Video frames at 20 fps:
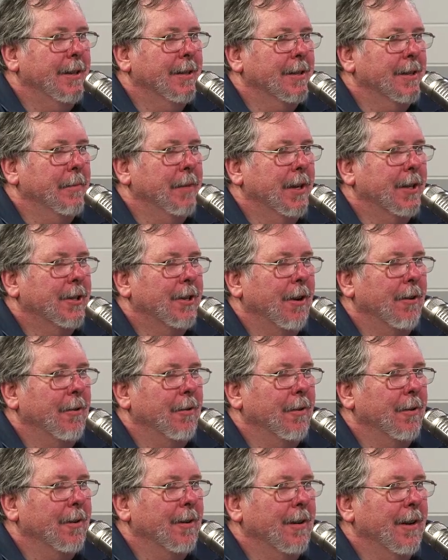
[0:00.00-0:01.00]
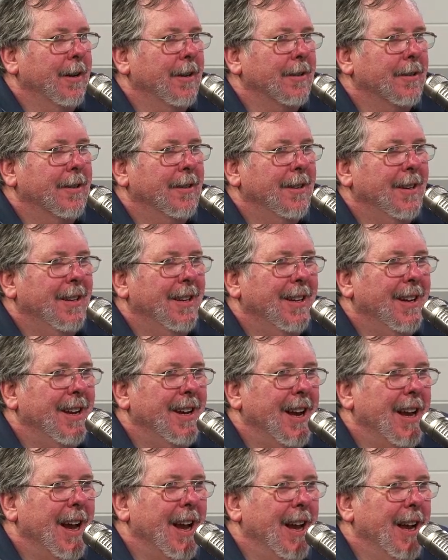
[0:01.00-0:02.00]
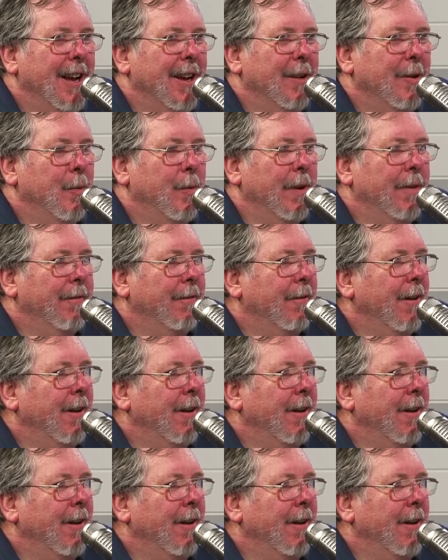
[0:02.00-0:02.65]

is a big shareholder in it and with uh.